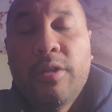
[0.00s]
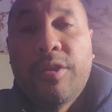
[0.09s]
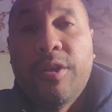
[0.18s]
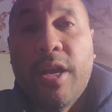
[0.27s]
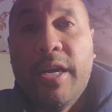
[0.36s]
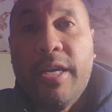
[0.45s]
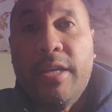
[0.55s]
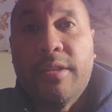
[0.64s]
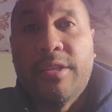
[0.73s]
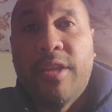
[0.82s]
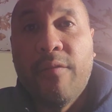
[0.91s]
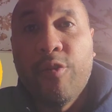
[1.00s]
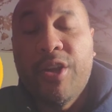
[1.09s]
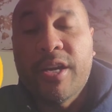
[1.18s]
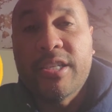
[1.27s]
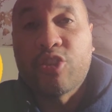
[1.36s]
Tonight, the Denver
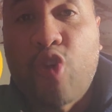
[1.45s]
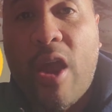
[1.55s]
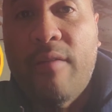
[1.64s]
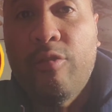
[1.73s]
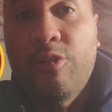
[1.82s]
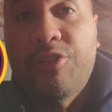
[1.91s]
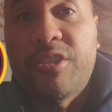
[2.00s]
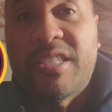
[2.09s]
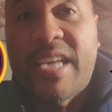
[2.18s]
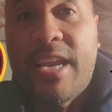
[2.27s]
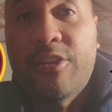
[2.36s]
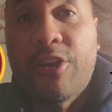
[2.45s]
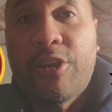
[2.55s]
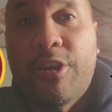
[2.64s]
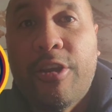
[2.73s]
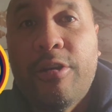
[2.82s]
Nuggets travel to San
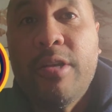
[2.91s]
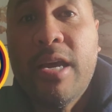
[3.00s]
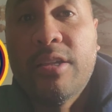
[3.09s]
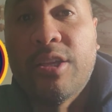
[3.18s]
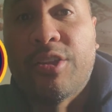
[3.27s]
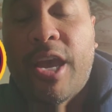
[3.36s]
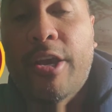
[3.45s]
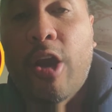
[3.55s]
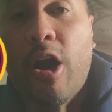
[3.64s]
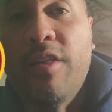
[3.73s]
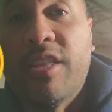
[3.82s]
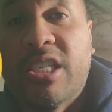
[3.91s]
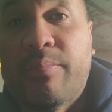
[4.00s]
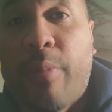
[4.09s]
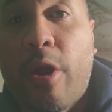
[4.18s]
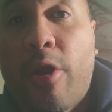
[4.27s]
Antonio to take on the
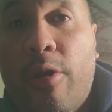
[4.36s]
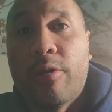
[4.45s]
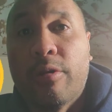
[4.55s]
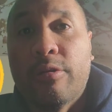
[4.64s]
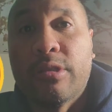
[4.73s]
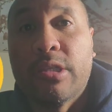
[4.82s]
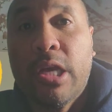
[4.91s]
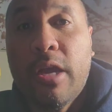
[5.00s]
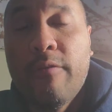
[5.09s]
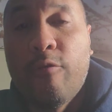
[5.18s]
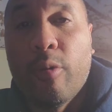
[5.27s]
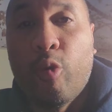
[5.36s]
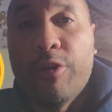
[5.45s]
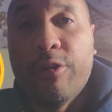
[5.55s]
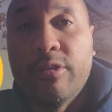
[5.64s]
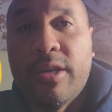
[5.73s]
Spurs. For
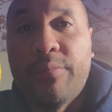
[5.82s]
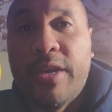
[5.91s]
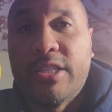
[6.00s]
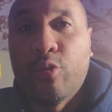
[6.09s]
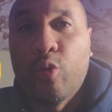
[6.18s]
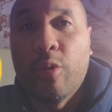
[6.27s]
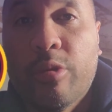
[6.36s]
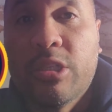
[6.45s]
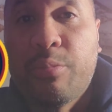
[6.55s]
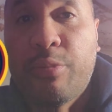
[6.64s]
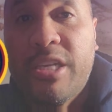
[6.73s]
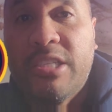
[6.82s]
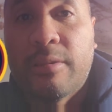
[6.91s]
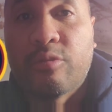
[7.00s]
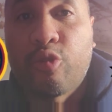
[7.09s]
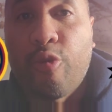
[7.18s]
more news updates and rumors, please
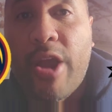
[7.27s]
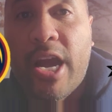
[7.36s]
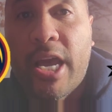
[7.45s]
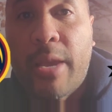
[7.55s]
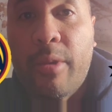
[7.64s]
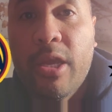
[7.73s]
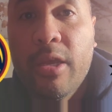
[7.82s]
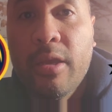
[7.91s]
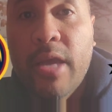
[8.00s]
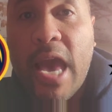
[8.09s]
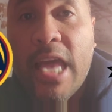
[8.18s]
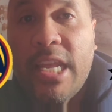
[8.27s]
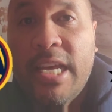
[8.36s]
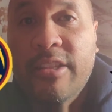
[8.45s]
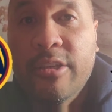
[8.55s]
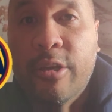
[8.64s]
subscribe and
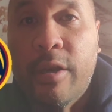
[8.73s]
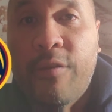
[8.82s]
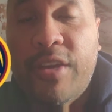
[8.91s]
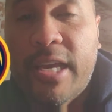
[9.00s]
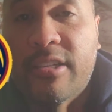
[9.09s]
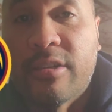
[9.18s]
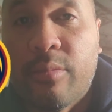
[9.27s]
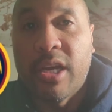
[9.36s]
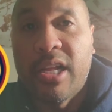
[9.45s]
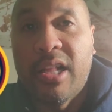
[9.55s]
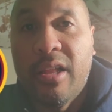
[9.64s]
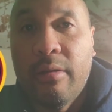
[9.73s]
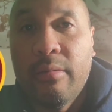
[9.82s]
hit the notification bell.